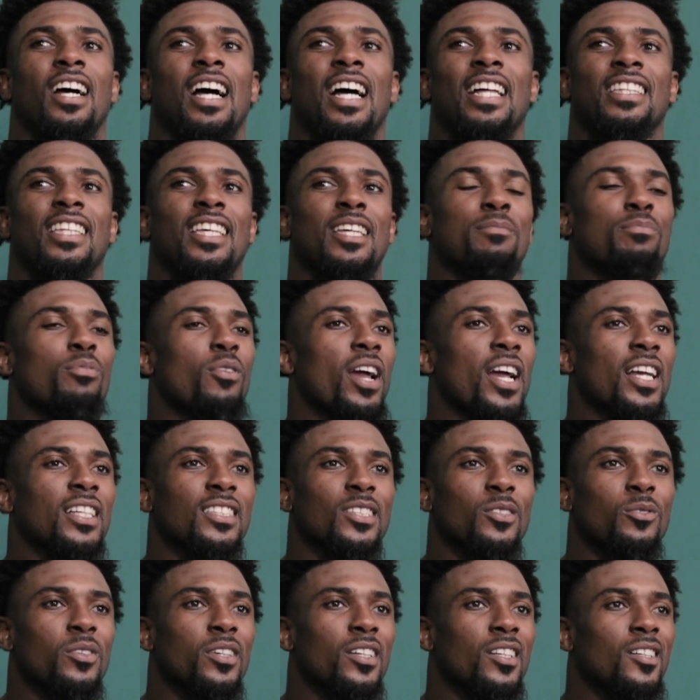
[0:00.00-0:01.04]
I think
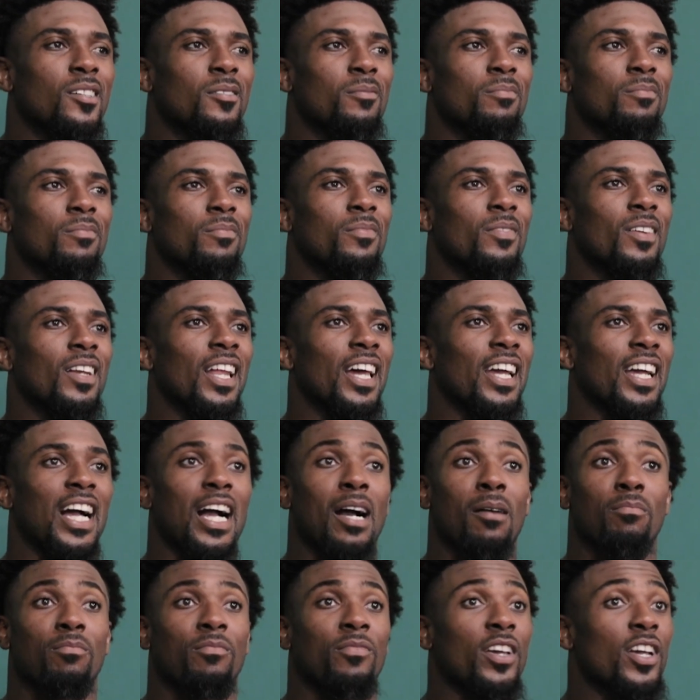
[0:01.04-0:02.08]
practicing with him, like
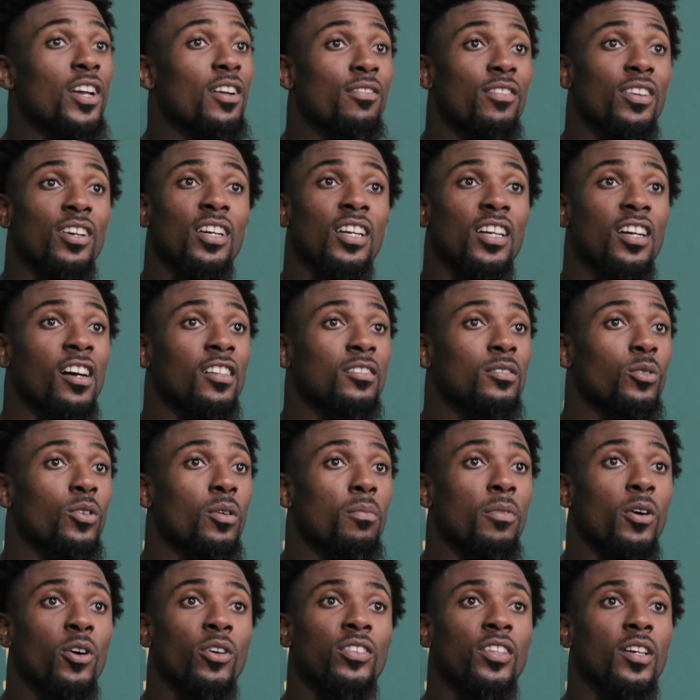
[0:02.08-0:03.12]
I'm very, very comfortable
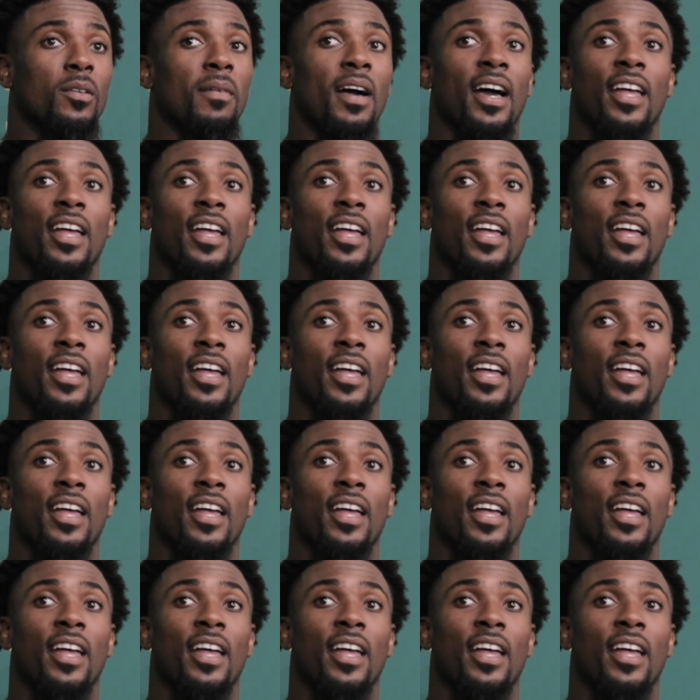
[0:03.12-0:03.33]
with both of them.